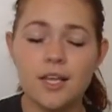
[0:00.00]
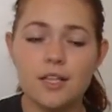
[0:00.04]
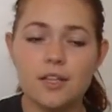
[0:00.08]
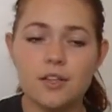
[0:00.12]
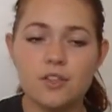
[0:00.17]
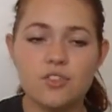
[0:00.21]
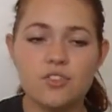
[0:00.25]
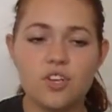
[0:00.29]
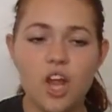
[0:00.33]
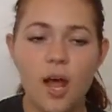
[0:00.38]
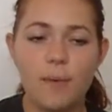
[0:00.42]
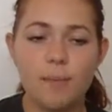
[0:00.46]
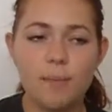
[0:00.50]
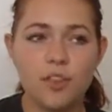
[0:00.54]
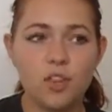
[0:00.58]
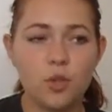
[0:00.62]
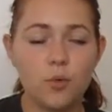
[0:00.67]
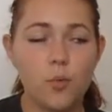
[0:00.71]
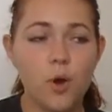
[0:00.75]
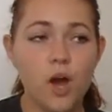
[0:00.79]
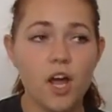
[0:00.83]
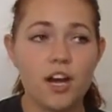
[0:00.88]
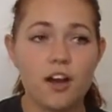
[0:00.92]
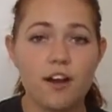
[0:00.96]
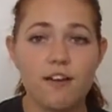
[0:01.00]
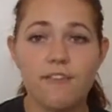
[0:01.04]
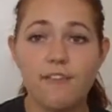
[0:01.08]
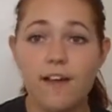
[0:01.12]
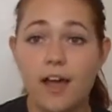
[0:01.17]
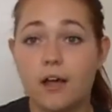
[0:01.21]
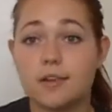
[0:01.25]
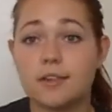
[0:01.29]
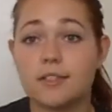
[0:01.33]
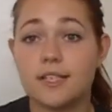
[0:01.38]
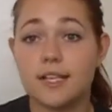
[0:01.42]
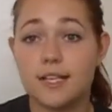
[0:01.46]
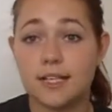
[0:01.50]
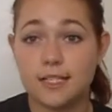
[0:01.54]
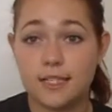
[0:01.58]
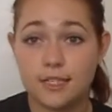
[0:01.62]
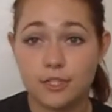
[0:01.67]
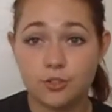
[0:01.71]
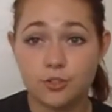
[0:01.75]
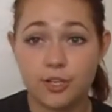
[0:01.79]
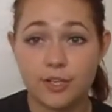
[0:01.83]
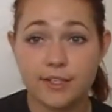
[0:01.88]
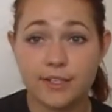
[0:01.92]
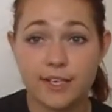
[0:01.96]
stop at the water fountain and
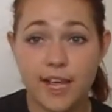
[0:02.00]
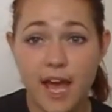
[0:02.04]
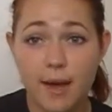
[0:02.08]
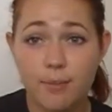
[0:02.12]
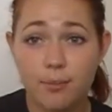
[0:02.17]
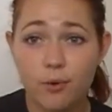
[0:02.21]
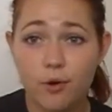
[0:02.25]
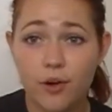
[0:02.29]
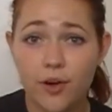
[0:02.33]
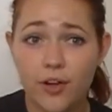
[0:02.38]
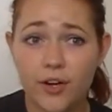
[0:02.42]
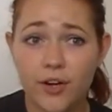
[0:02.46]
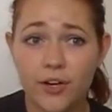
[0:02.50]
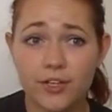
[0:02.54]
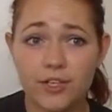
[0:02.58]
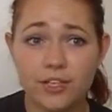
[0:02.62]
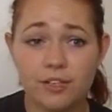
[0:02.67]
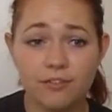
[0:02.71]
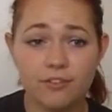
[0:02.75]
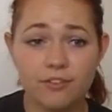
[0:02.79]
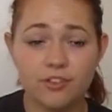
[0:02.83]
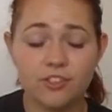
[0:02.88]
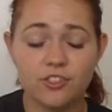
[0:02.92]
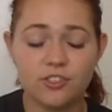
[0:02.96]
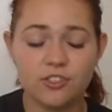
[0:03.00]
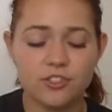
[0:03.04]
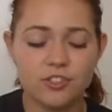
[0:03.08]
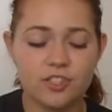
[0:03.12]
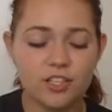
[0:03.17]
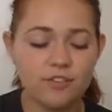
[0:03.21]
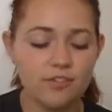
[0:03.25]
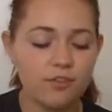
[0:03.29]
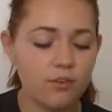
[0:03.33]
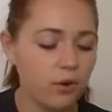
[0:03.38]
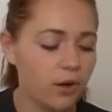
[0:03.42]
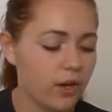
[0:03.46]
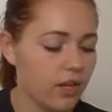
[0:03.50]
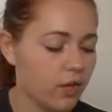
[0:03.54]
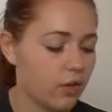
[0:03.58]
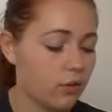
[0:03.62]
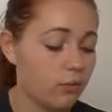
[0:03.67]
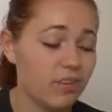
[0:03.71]
drink tap water and it filters it for you,